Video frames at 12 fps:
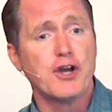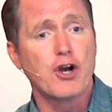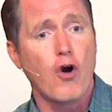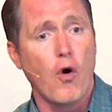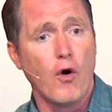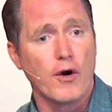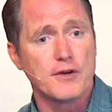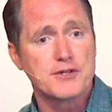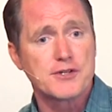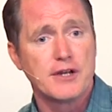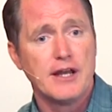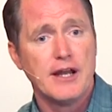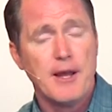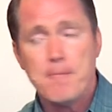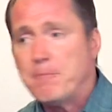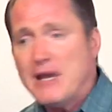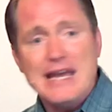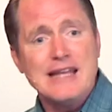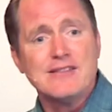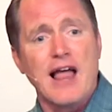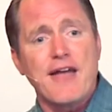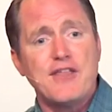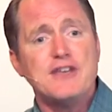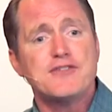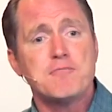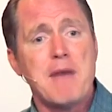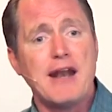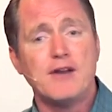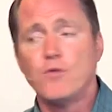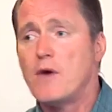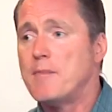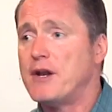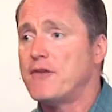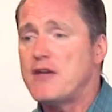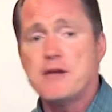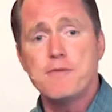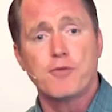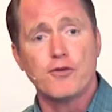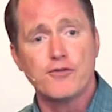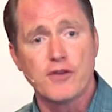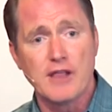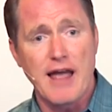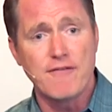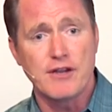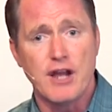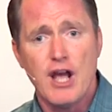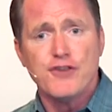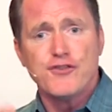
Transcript: the course. Being like these men and women of Hebrews 11.